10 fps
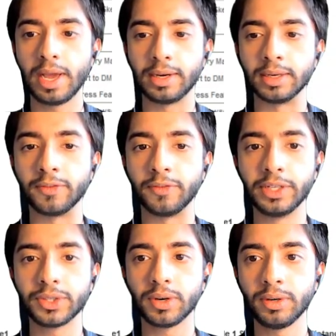edit
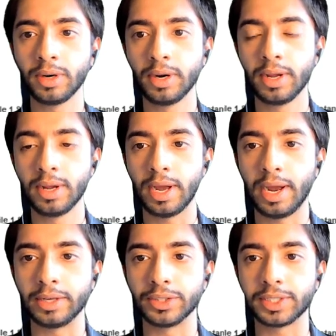feature,
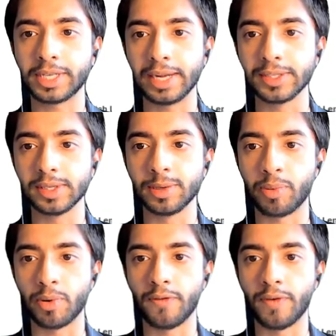and just cancel the
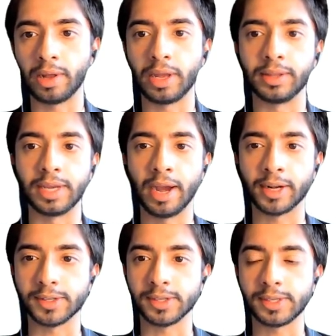profile and the
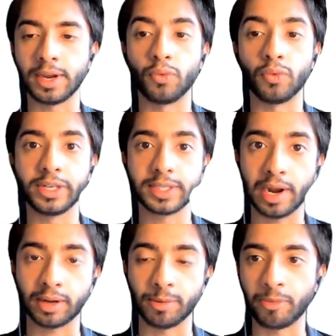axis and
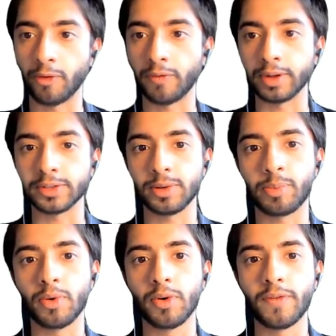reselect the profile. So the
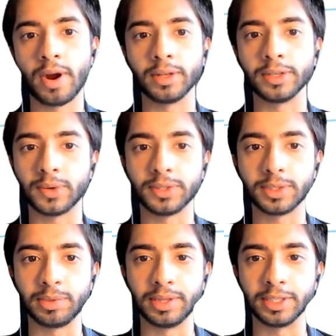profile is going
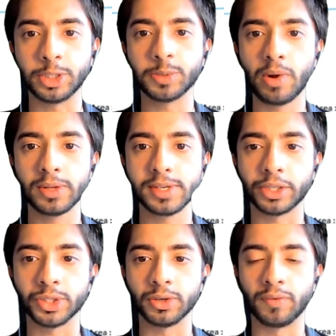to be this small
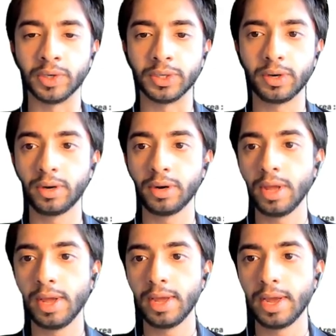section over here,
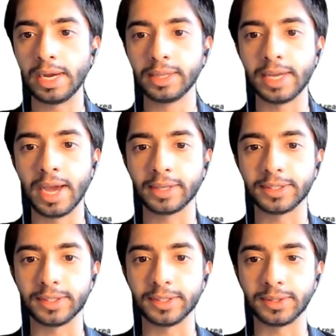and the
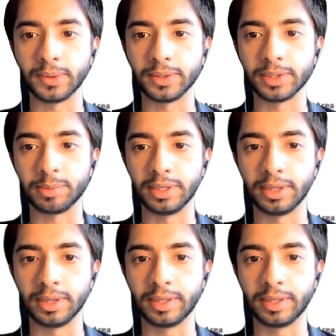axis is going to be